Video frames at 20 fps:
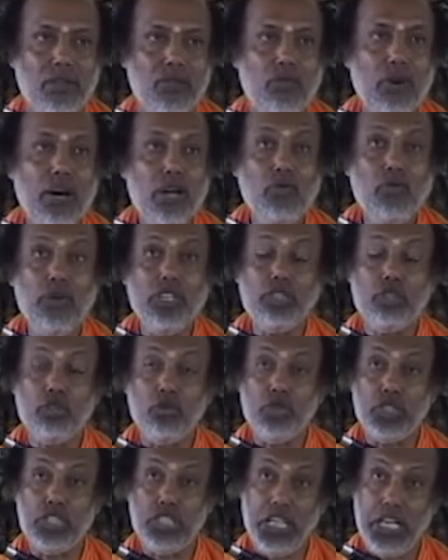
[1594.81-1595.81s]
One who wants
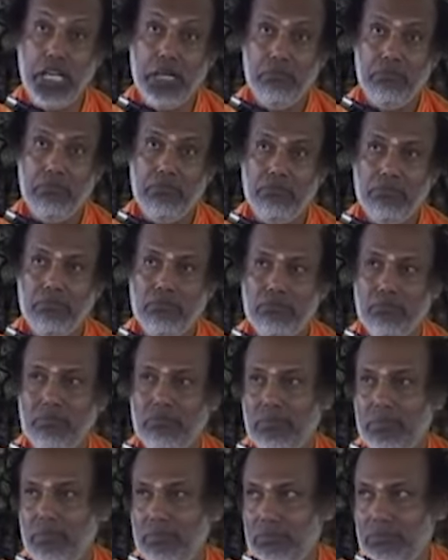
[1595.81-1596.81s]
to see
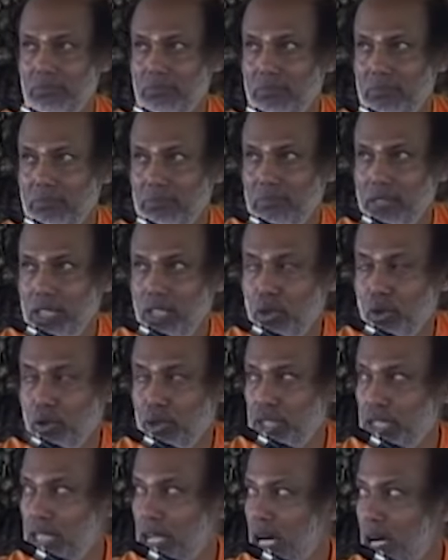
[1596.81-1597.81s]

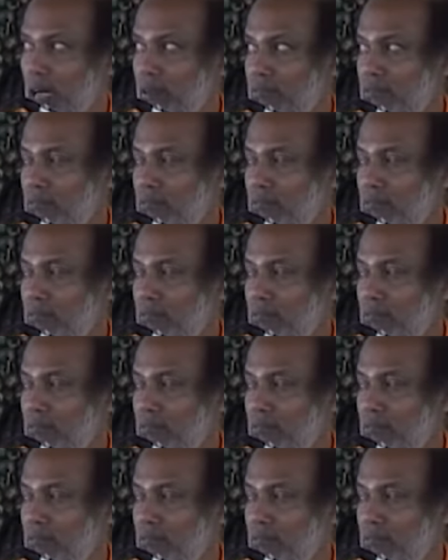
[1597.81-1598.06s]
didruksha,